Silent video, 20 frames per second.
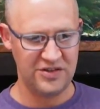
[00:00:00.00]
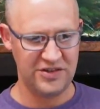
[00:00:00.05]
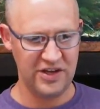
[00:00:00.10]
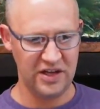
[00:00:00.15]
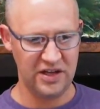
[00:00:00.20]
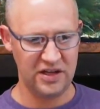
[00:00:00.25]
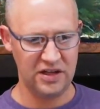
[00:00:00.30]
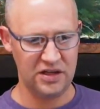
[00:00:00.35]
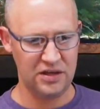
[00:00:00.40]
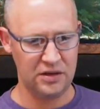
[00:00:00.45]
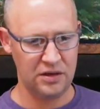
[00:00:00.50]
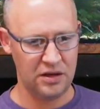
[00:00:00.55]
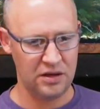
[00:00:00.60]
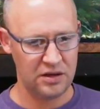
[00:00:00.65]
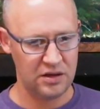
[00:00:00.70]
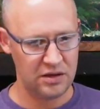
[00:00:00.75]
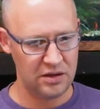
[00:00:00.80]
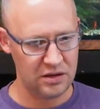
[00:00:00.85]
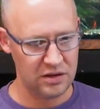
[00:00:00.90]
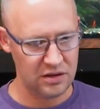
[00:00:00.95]

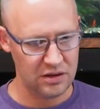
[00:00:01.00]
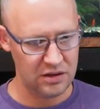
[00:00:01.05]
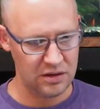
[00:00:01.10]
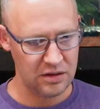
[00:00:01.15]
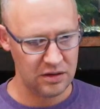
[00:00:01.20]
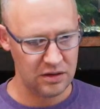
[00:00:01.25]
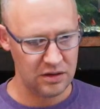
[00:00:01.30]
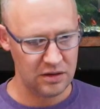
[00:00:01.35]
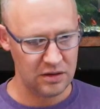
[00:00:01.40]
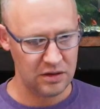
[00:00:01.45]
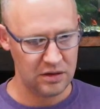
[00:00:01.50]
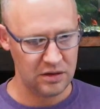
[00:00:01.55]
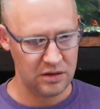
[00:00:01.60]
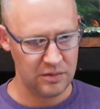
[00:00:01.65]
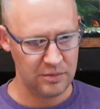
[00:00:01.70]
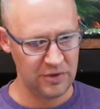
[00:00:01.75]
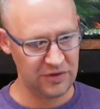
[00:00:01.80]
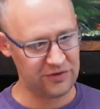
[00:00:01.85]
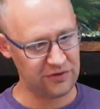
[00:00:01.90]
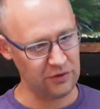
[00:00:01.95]
Jaden
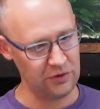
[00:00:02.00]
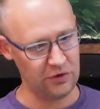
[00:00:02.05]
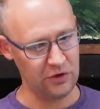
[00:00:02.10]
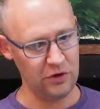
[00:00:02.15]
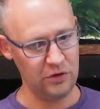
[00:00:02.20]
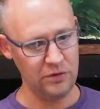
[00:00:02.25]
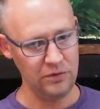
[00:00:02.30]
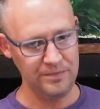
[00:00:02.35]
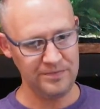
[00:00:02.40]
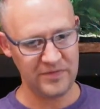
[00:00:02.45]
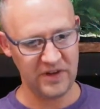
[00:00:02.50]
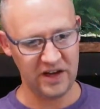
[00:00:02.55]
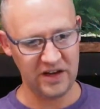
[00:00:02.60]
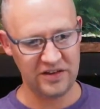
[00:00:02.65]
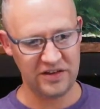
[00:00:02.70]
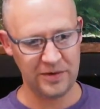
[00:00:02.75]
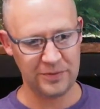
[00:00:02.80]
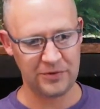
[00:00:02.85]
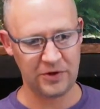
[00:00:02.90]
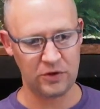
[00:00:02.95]
Basurdo,
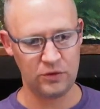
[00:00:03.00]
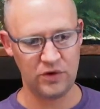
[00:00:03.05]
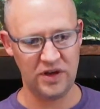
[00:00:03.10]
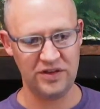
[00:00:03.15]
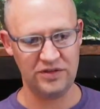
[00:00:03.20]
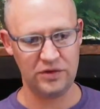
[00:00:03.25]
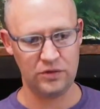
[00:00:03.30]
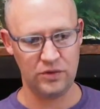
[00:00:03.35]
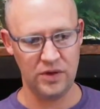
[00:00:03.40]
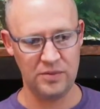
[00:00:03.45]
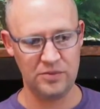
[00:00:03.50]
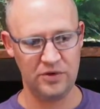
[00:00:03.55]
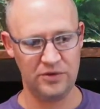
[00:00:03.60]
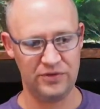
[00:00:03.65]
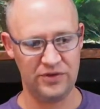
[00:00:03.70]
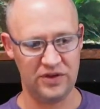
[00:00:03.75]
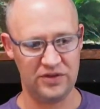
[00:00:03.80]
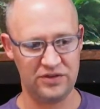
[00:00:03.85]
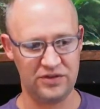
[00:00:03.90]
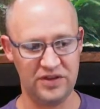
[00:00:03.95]
any tips on raising
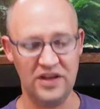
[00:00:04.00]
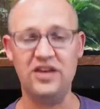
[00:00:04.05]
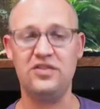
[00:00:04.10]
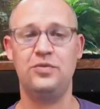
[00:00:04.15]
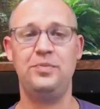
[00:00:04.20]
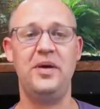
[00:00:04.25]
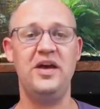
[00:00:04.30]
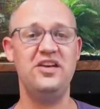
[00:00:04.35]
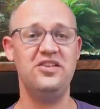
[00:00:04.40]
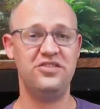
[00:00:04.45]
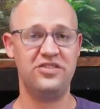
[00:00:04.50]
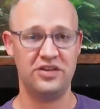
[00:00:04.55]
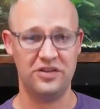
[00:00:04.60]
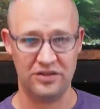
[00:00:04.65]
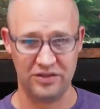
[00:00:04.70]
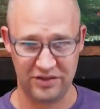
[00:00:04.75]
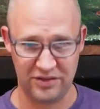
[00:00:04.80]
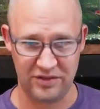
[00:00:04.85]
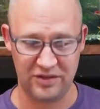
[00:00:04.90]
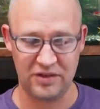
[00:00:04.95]
rainbow fish? Yes,
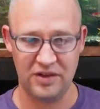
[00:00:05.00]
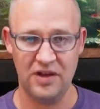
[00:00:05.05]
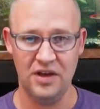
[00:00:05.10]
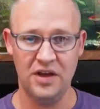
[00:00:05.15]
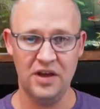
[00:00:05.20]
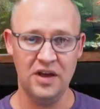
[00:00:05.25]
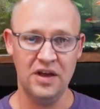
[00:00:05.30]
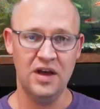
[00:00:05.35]
patience.